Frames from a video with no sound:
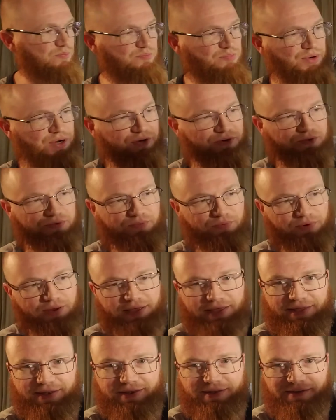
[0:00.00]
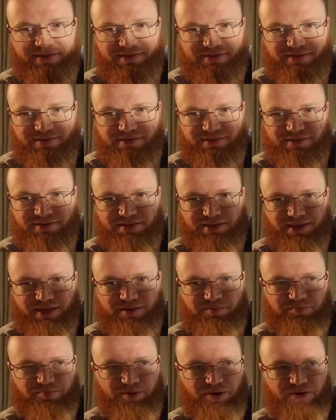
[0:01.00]
Burnt Red.
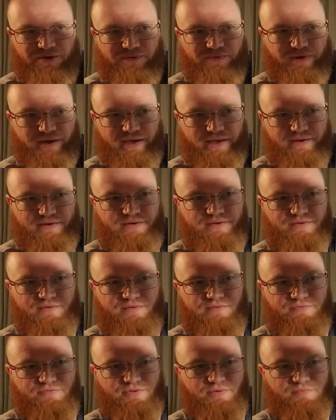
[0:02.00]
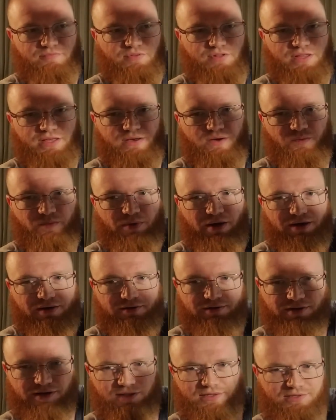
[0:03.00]
Get Burnt Red from Vallejo Model
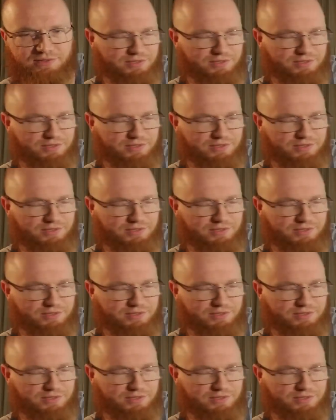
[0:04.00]
Color.